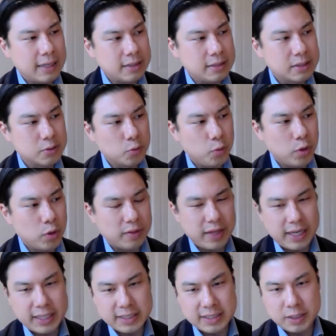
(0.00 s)
And
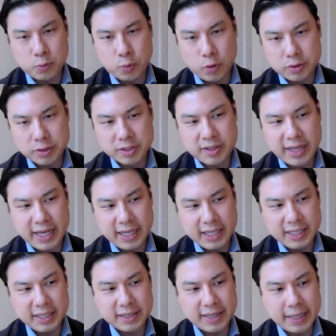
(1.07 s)
what they did was
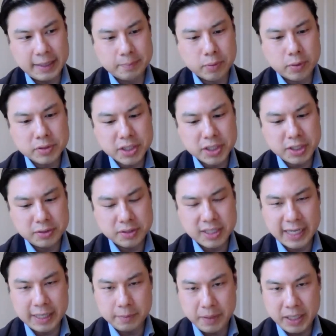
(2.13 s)
they prosecuted
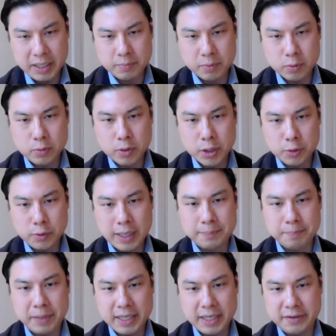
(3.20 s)
8 people who
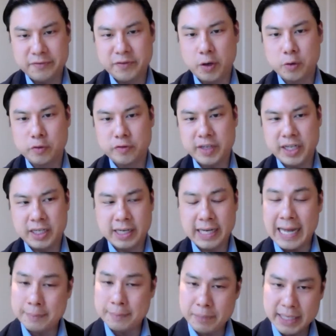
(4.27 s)
had been involved in a
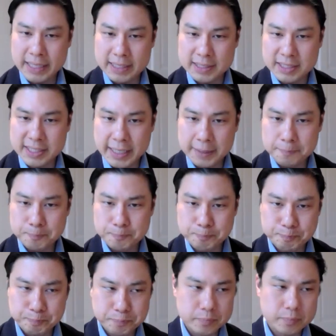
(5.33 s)
land banking scheme
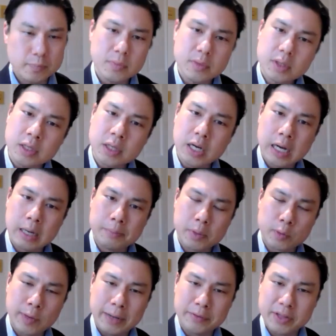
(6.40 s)

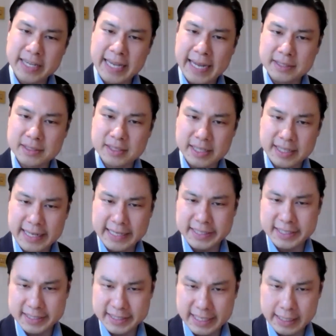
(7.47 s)
around the Kent and
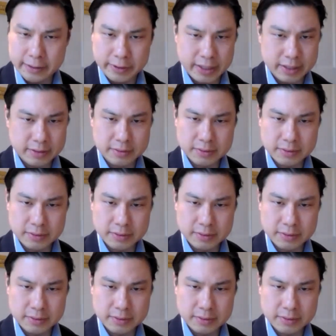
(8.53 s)
Essex area.